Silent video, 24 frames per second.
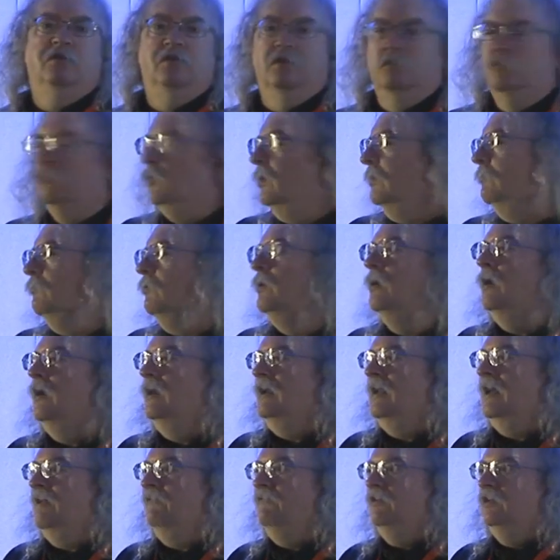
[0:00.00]
to them when we're
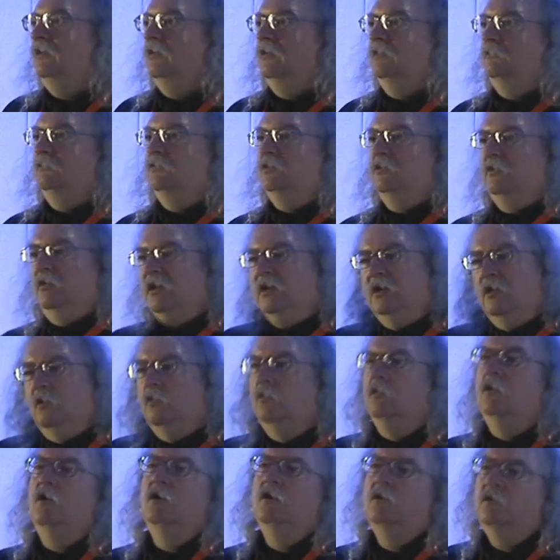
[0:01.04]
not having them? Do they no
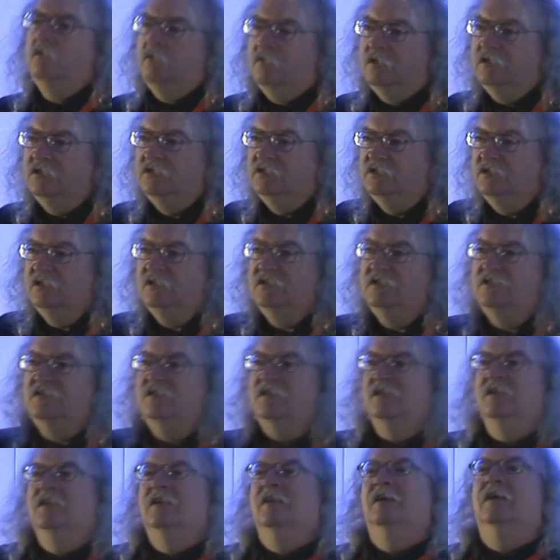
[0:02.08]
longer
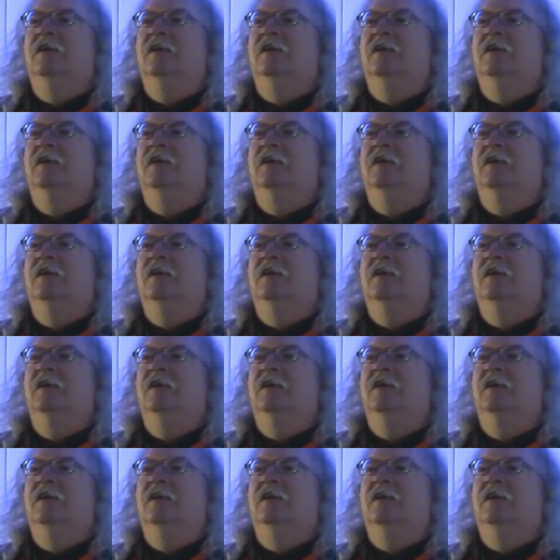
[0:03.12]
exist?